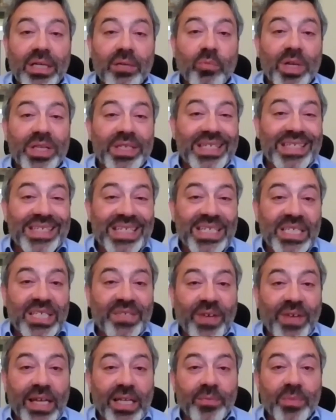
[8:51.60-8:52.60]
Once it's in
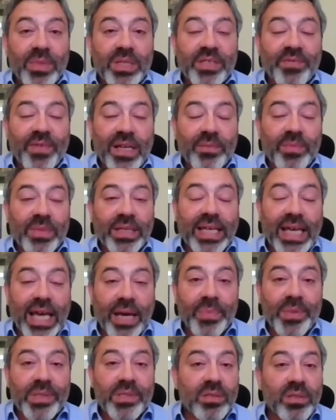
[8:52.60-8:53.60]
development
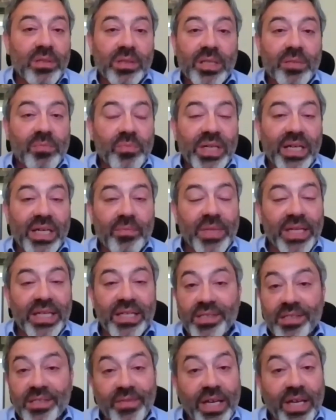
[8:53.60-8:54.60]
capital can be a
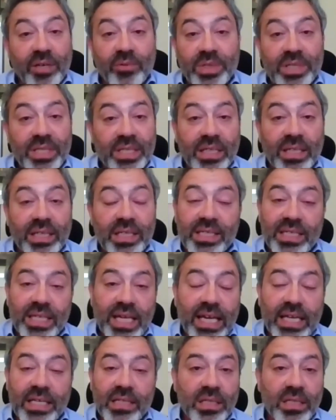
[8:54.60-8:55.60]
mix of equity and
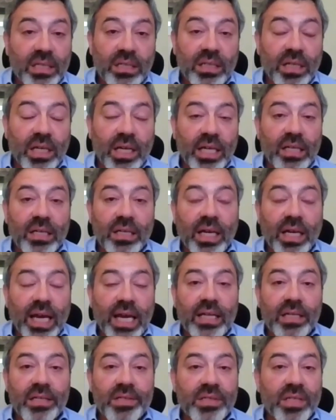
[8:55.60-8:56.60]
debt,
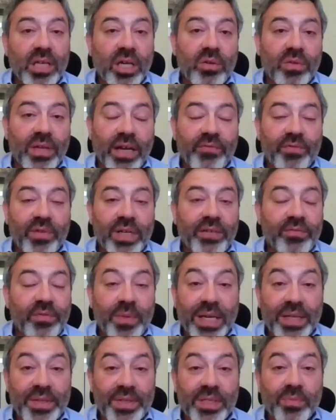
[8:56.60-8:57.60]
and so that really
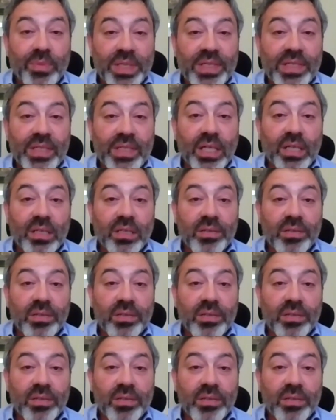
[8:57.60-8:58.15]
remains to be seen.